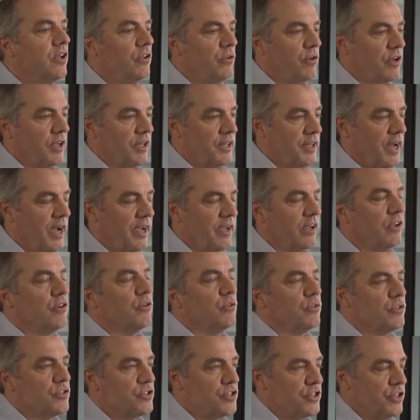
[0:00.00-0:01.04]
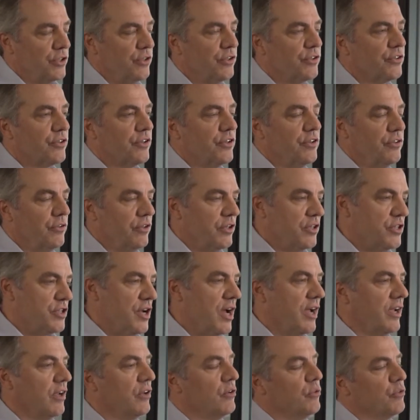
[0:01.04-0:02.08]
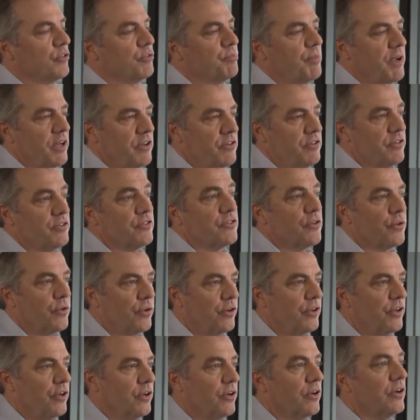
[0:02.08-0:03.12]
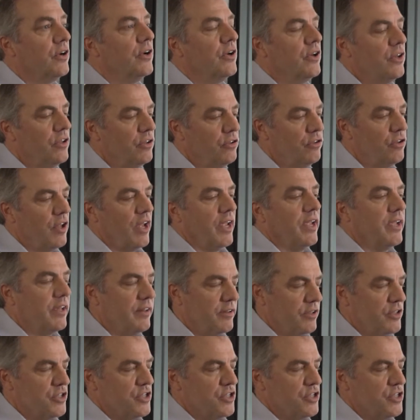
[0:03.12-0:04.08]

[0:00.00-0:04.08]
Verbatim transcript: you can diagnose children, you can diagnose patients earlier, taking the